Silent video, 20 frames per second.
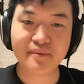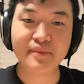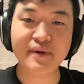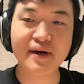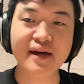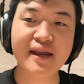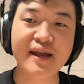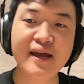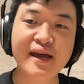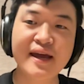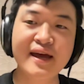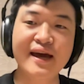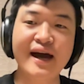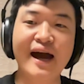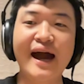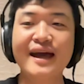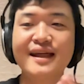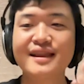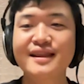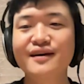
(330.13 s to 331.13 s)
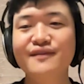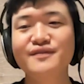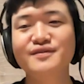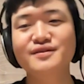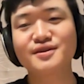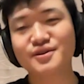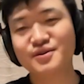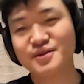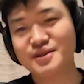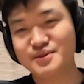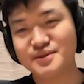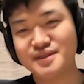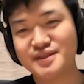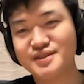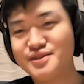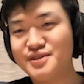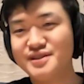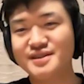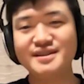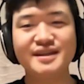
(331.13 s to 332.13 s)
but high level, Chris was
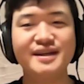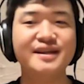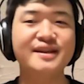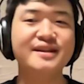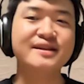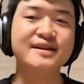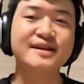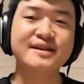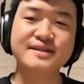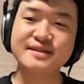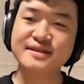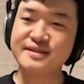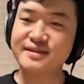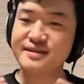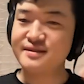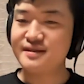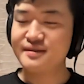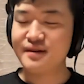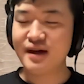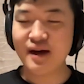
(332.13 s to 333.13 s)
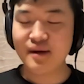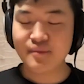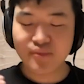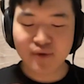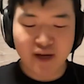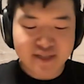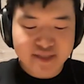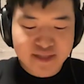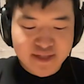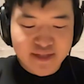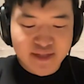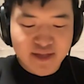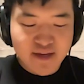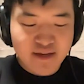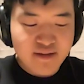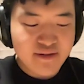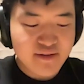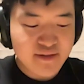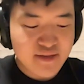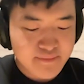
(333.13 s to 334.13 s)
interested in this project
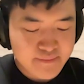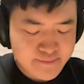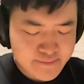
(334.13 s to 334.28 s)
that